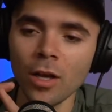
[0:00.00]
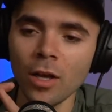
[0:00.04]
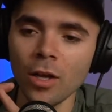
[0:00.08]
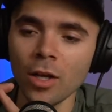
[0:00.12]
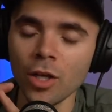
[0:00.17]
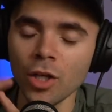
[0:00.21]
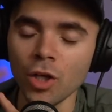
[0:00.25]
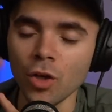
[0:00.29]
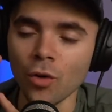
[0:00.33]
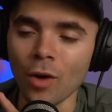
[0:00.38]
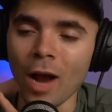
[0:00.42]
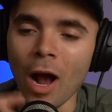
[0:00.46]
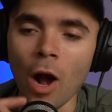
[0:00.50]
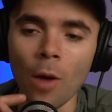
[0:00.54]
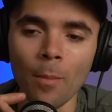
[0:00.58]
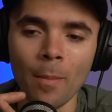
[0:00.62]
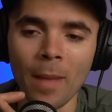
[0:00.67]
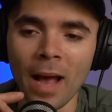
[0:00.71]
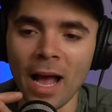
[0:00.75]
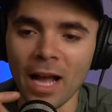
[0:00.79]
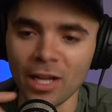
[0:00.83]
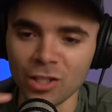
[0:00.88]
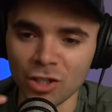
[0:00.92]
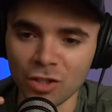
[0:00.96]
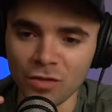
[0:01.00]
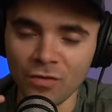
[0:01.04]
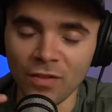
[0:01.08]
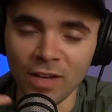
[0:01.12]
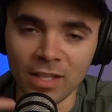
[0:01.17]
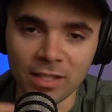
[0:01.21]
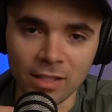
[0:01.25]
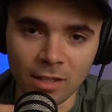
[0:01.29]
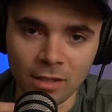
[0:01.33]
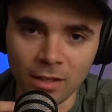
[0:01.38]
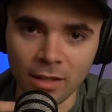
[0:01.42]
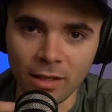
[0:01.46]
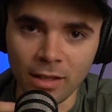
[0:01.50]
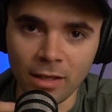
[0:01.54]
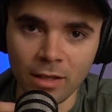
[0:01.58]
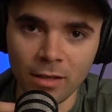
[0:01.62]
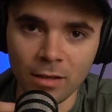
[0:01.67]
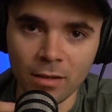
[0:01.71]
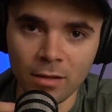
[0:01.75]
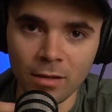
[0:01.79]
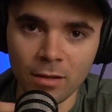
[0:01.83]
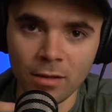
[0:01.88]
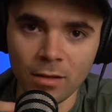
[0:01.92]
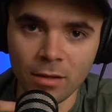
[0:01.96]
you're outmatched physically.
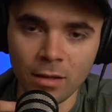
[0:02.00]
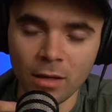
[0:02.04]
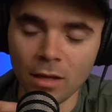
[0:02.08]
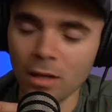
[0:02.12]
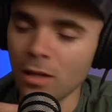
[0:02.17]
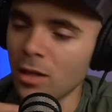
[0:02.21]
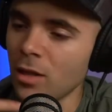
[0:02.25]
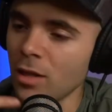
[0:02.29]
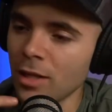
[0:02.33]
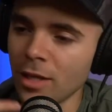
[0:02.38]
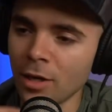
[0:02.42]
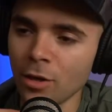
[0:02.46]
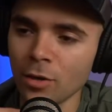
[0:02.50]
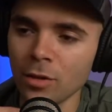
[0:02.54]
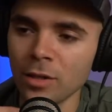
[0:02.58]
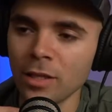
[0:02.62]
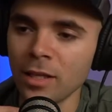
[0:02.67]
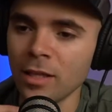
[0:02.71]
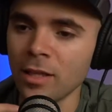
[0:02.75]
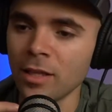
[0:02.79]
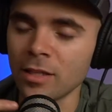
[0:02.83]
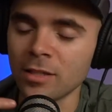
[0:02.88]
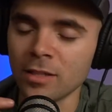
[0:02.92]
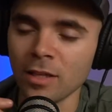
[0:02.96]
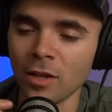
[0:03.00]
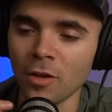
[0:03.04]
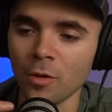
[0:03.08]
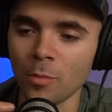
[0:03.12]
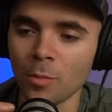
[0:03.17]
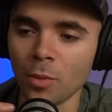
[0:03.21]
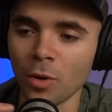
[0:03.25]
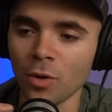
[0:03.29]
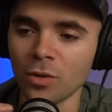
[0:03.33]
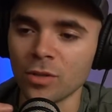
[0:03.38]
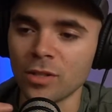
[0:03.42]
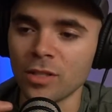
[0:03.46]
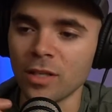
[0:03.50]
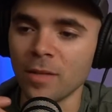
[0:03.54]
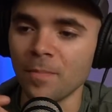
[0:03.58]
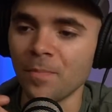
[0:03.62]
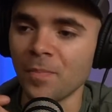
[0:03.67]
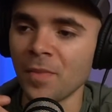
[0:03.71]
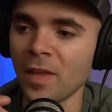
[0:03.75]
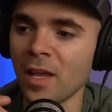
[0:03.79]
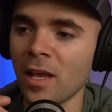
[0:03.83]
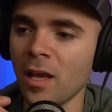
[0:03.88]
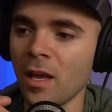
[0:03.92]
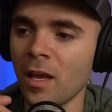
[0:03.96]
Clearly, this other person
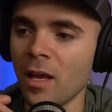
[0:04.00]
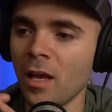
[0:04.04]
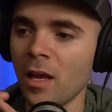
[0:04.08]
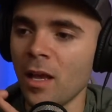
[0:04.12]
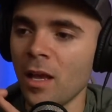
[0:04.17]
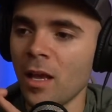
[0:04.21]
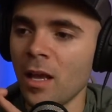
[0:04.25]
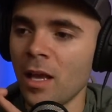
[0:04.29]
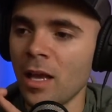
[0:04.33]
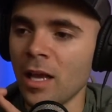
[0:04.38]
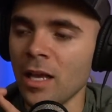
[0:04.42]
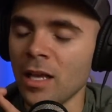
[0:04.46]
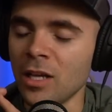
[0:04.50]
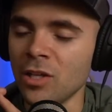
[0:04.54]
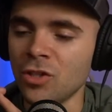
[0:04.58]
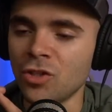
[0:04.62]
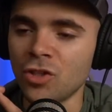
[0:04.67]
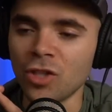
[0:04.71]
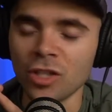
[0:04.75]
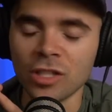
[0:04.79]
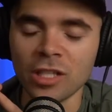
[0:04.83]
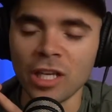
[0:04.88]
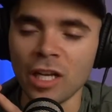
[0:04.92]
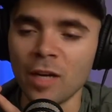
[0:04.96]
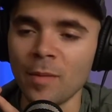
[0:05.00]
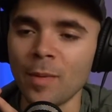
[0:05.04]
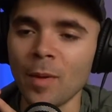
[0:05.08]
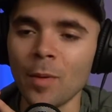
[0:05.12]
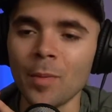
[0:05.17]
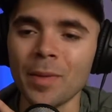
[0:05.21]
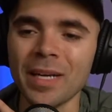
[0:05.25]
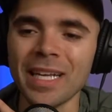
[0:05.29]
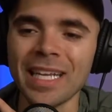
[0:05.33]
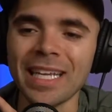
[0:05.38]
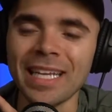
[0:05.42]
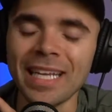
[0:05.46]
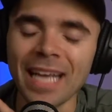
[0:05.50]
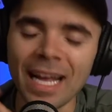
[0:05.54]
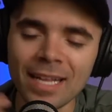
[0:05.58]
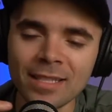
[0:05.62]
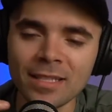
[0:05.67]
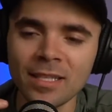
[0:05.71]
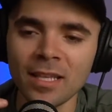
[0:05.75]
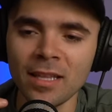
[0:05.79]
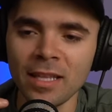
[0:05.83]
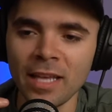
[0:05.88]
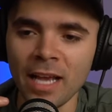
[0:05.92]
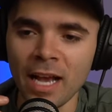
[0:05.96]
is just going to be able to get
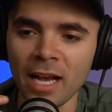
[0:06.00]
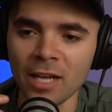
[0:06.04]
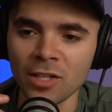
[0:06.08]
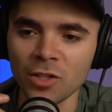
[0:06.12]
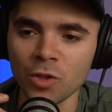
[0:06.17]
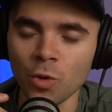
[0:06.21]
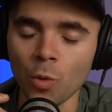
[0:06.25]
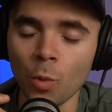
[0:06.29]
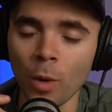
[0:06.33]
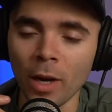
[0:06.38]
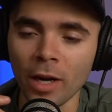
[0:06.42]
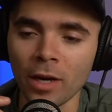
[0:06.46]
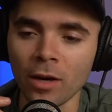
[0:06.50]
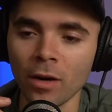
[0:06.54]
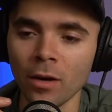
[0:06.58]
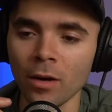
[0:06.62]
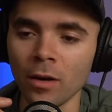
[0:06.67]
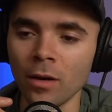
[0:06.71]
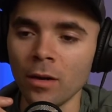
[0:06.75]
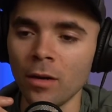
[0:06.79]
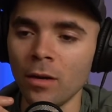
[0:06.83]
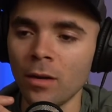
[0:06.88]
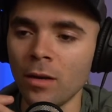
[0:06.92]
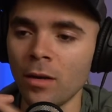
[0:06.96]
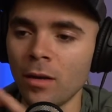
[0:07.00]
to the eggs quicker.